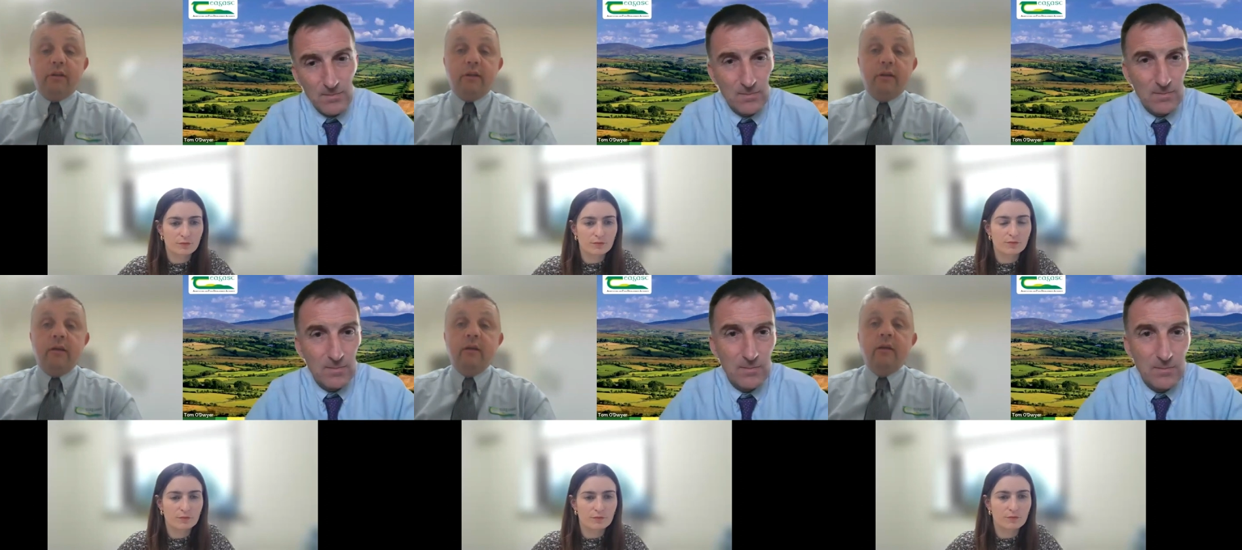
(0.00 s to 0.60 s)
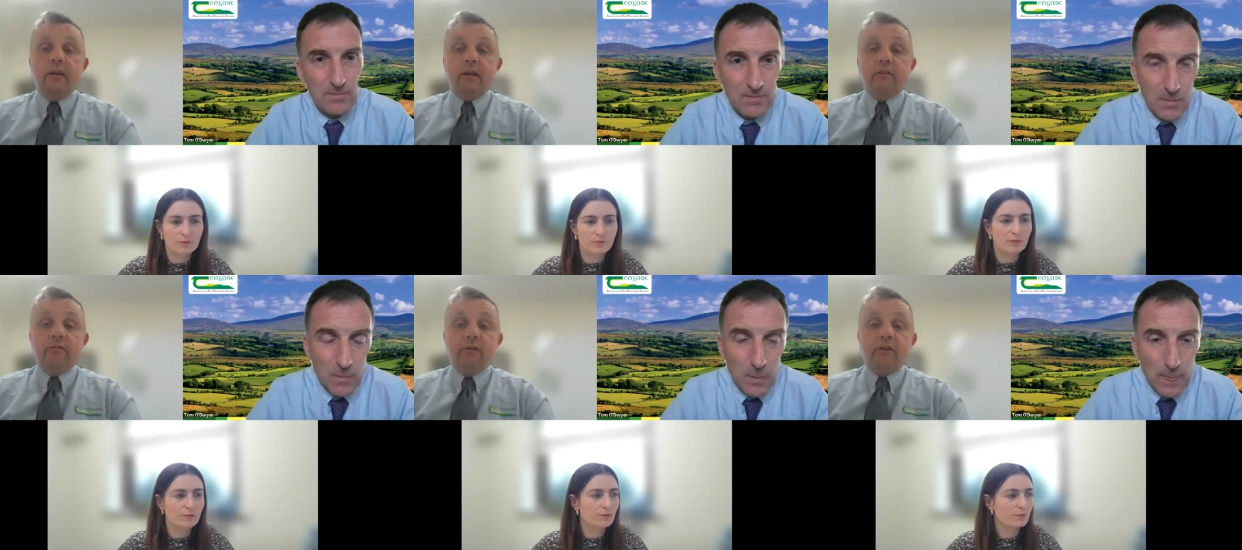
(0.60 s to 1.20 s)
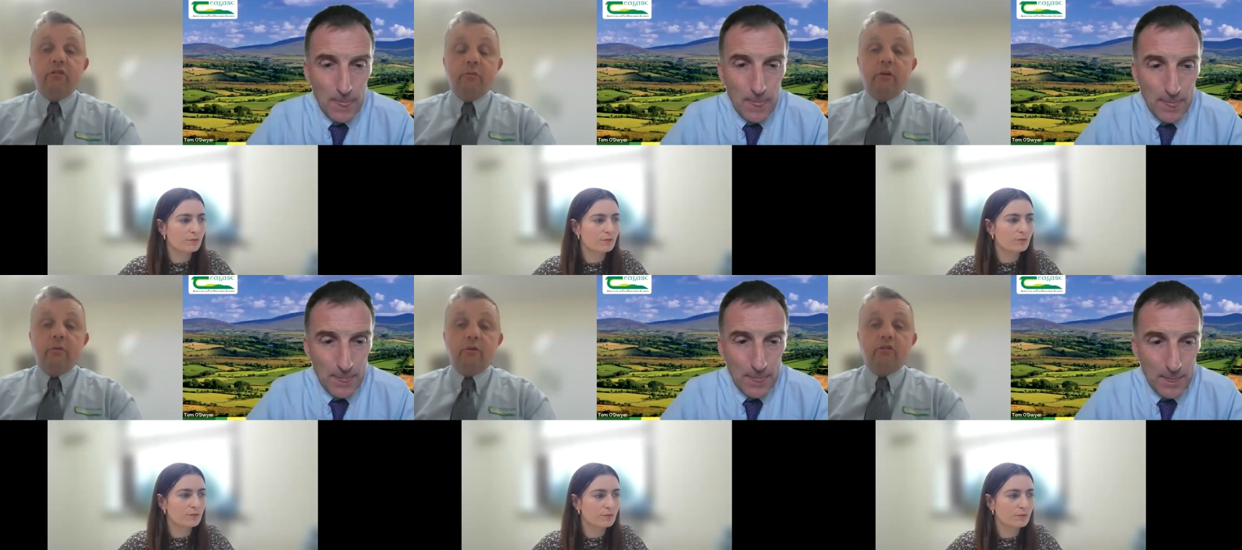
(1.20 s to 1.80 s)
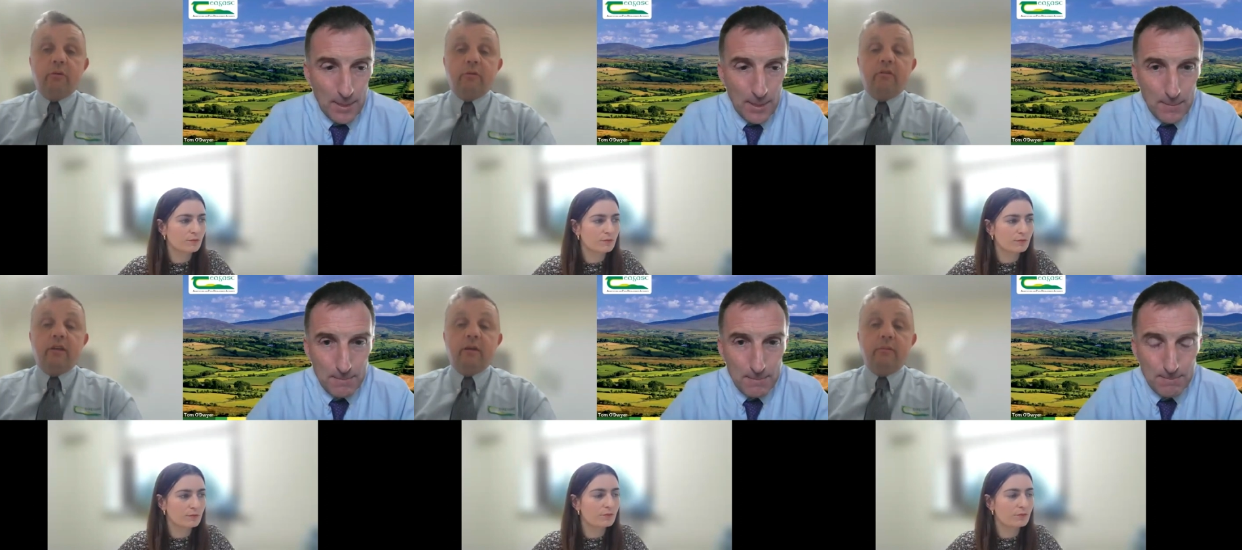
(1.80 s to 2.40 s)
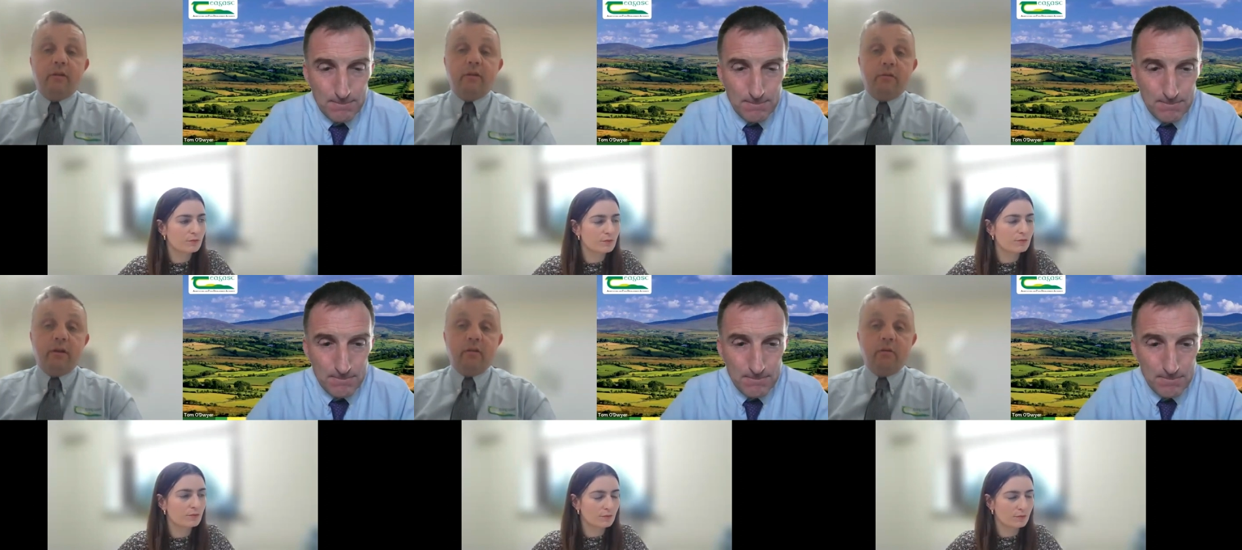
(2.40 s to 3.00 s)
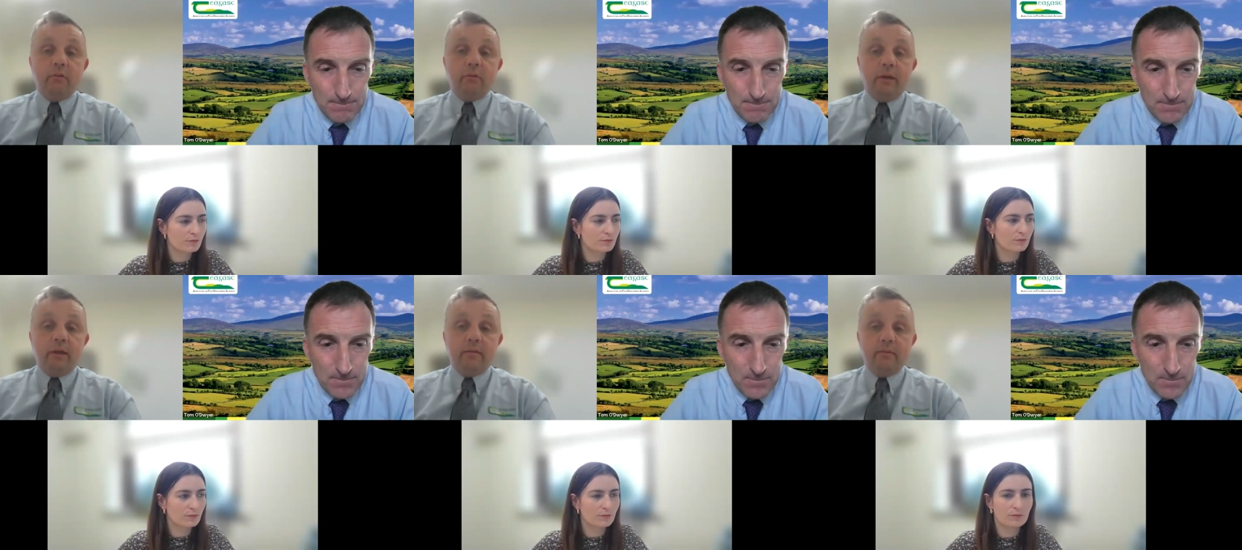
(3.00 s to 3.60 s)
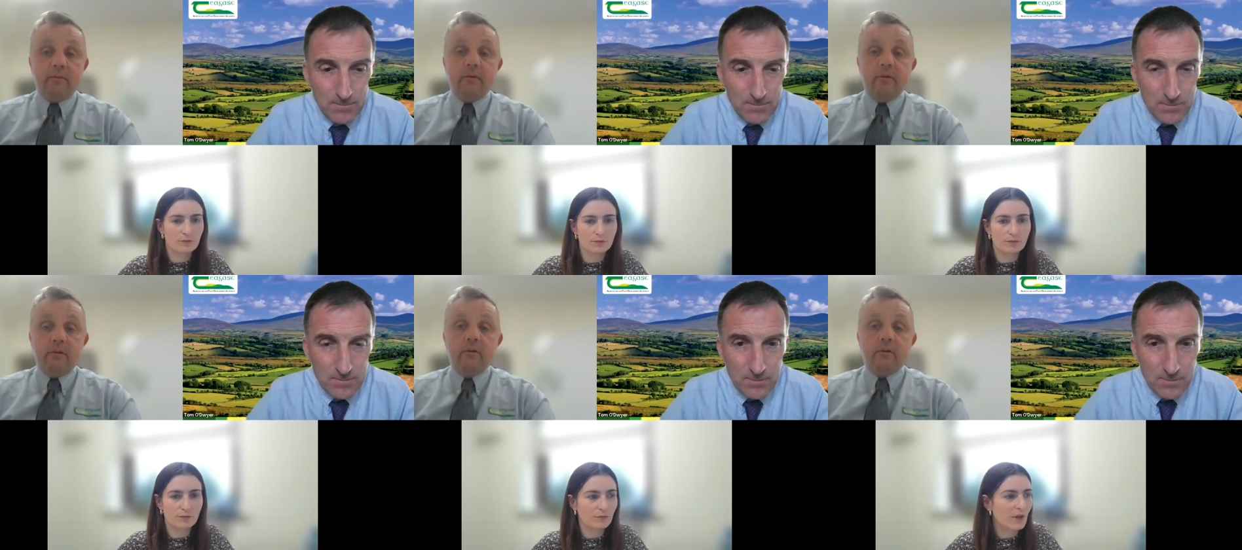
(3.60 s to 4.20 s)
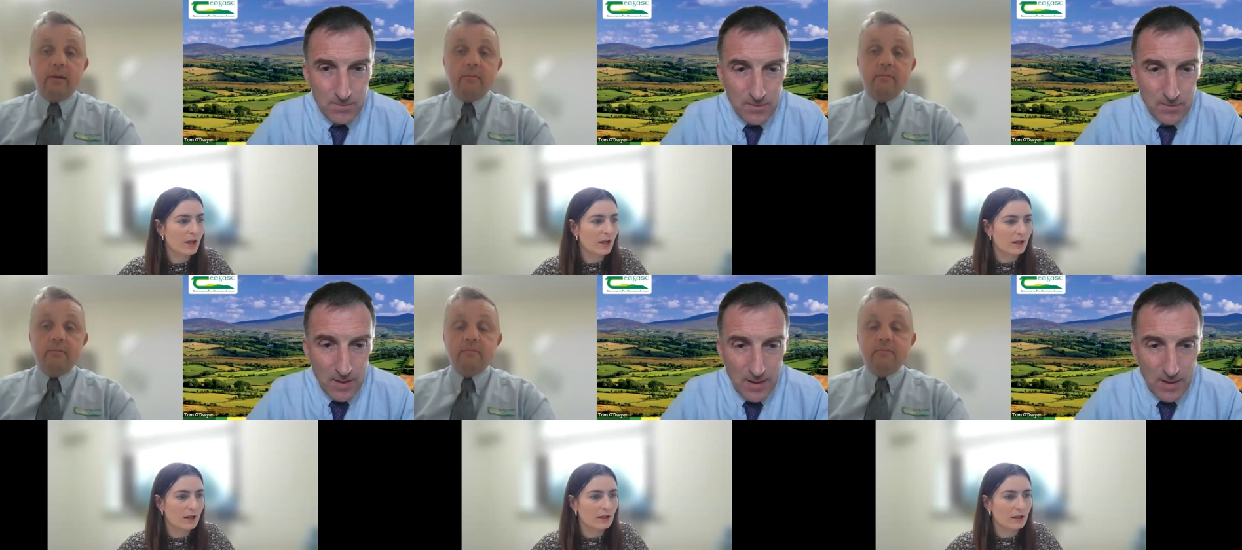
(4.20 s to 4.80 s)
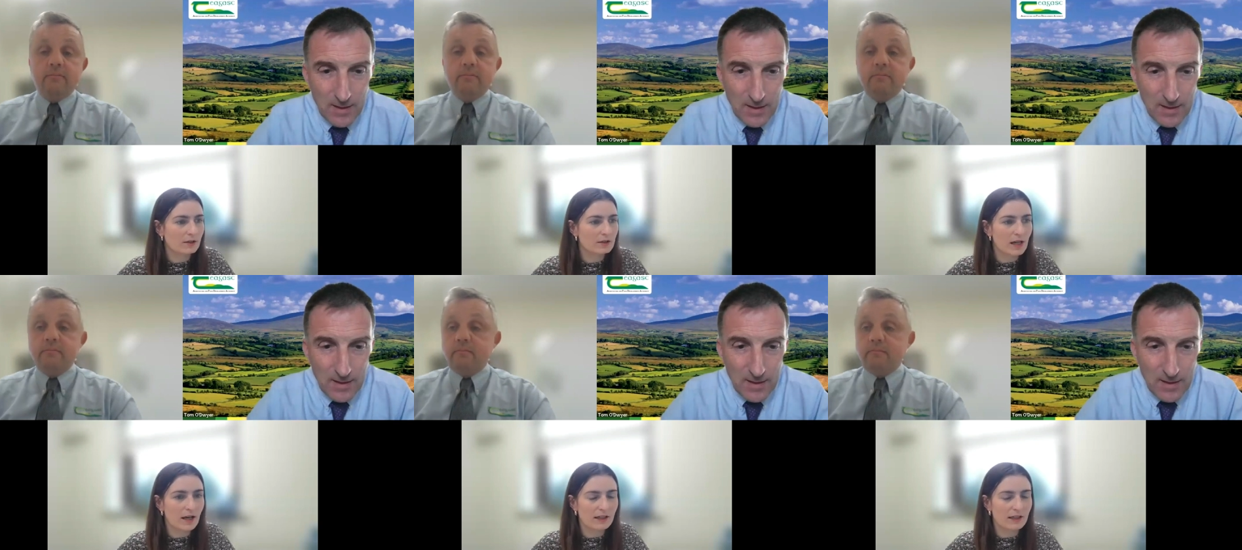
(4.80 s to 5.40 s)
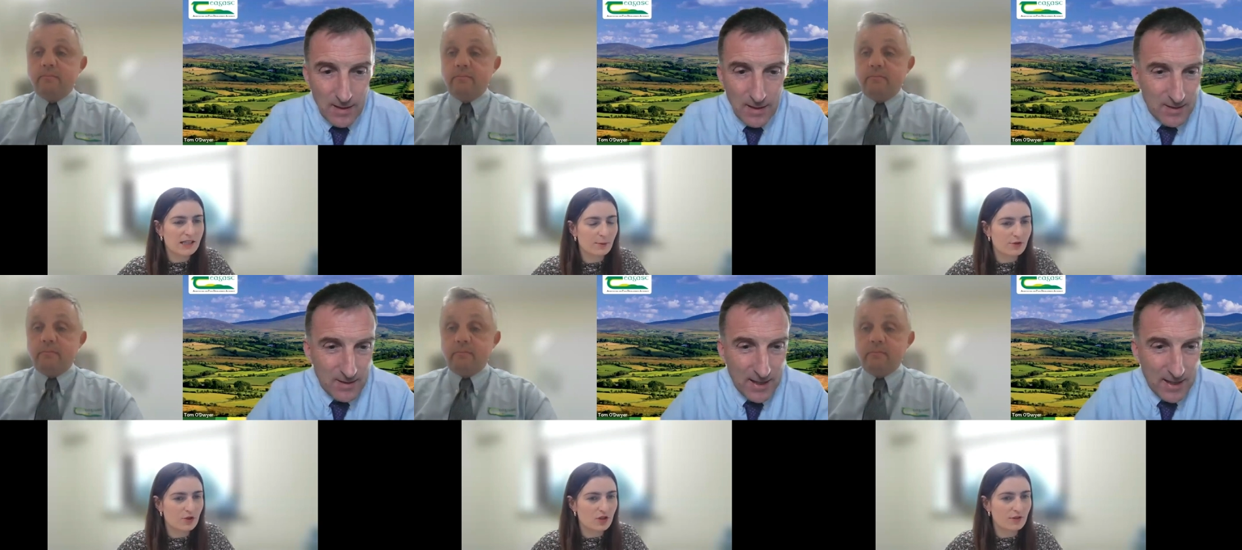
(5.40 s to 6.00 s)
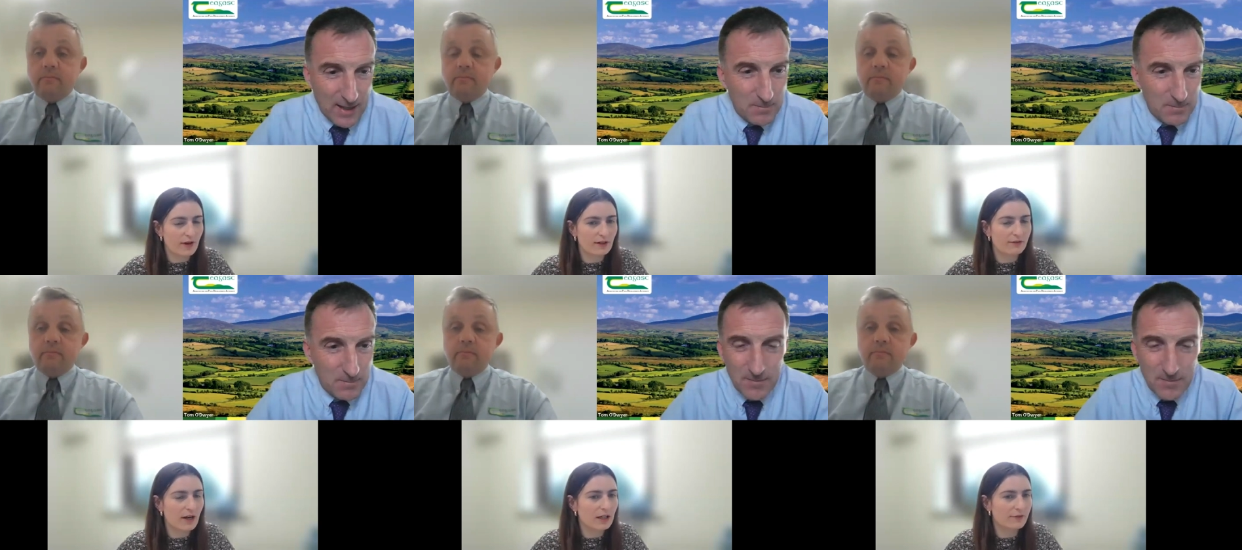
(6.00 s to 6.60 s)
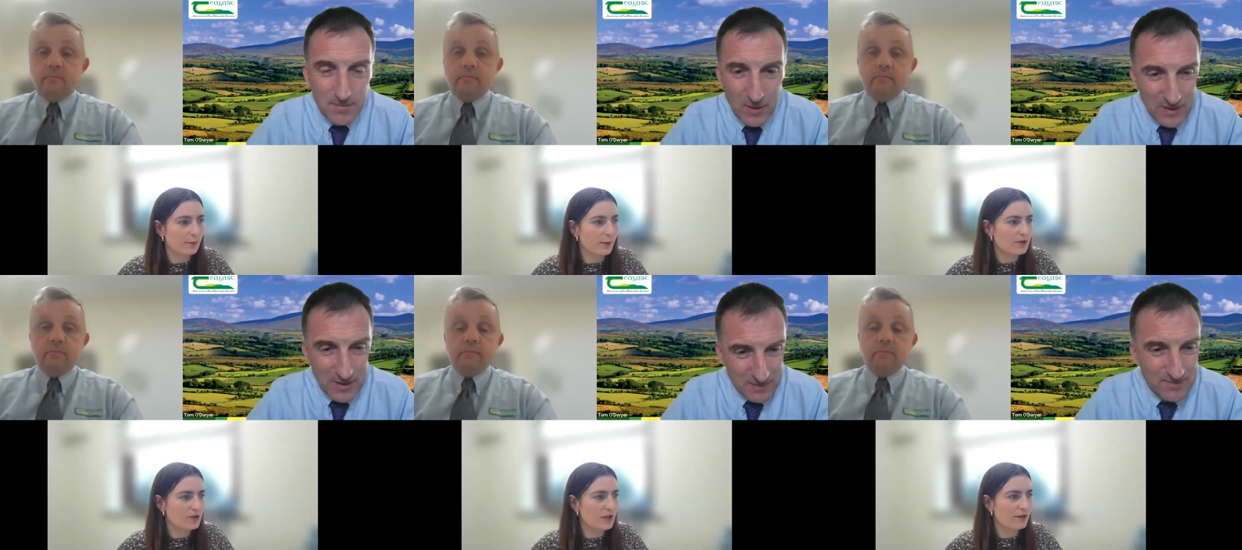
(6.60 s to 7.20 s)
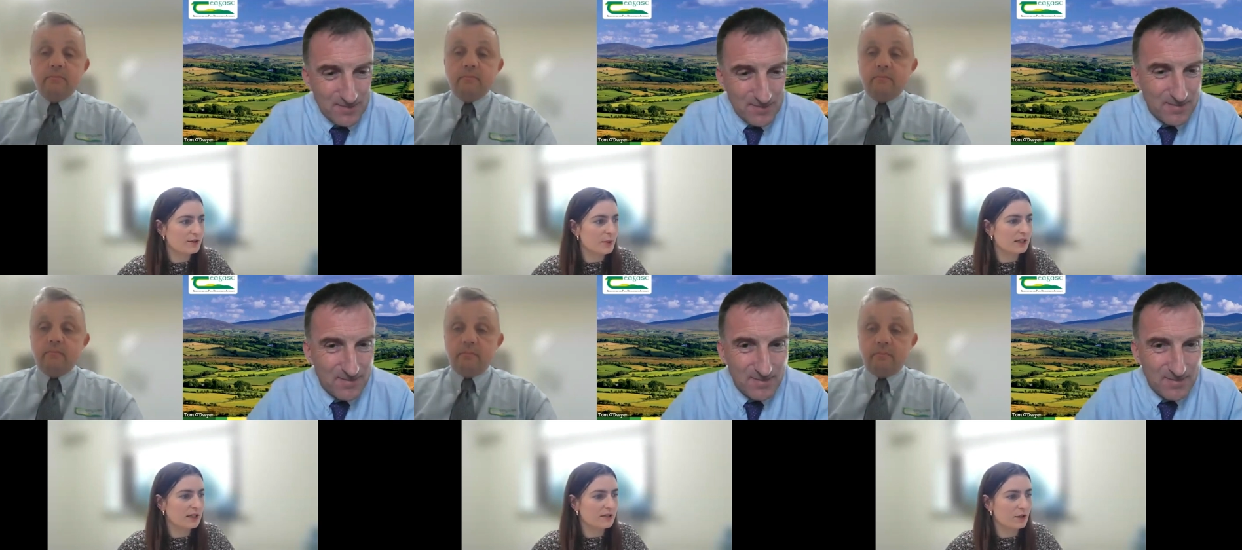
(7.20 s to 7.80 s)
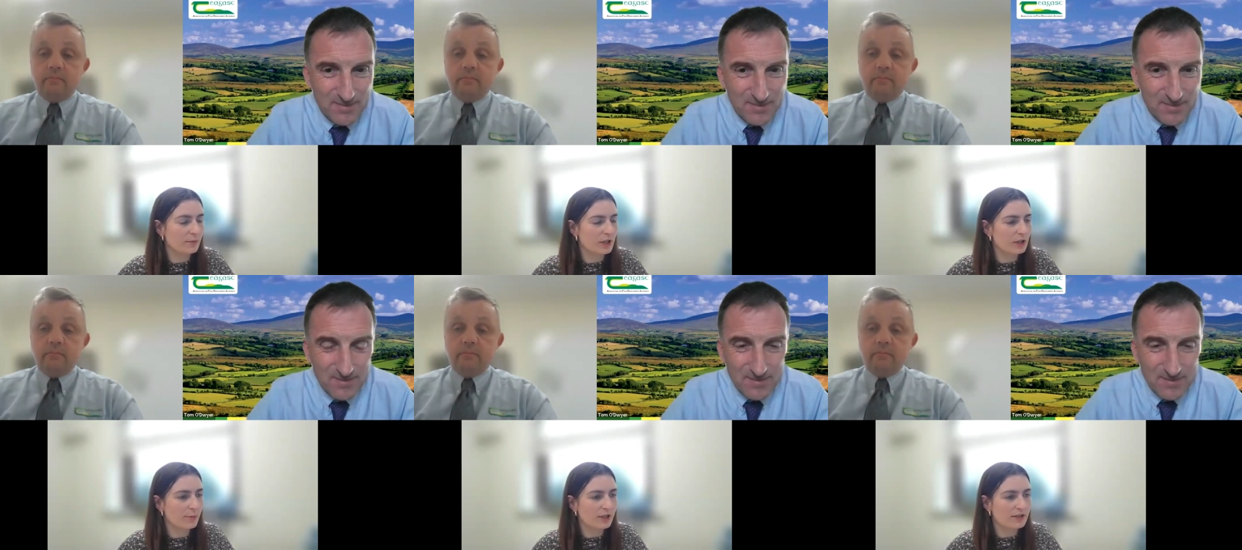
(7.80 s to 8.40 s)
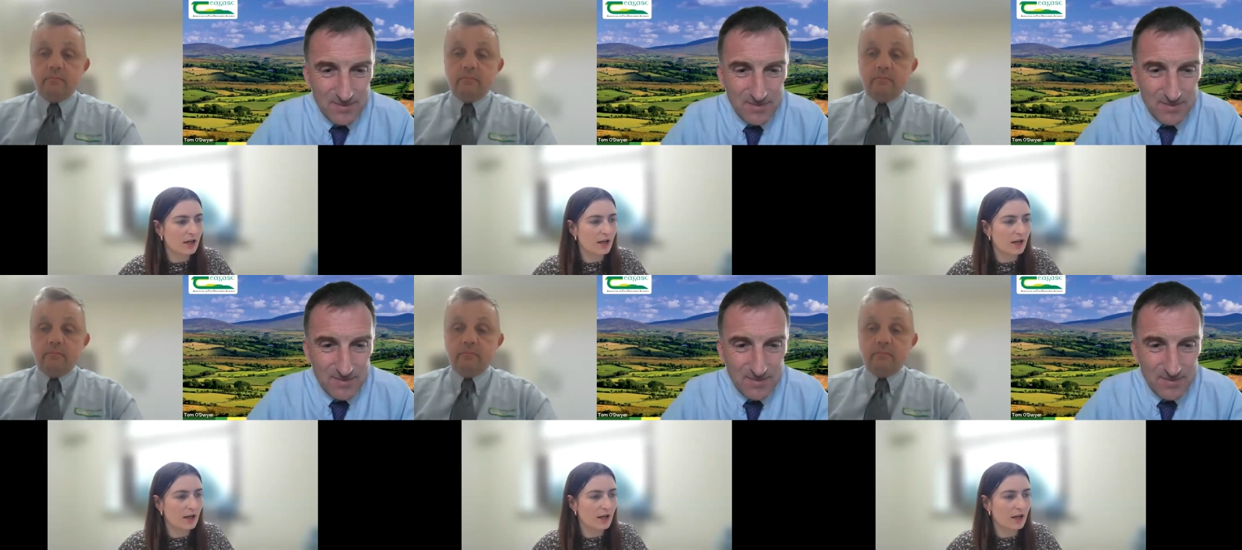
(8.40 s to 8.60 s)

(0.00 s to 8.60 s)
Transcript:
Speaker 1: that they they get invited to one of the workshops that's taking place over the next number of weeks.
Speaker 2: Okay. Yeah, and I suppose just a um, very relevant question there as well that's come in a couple of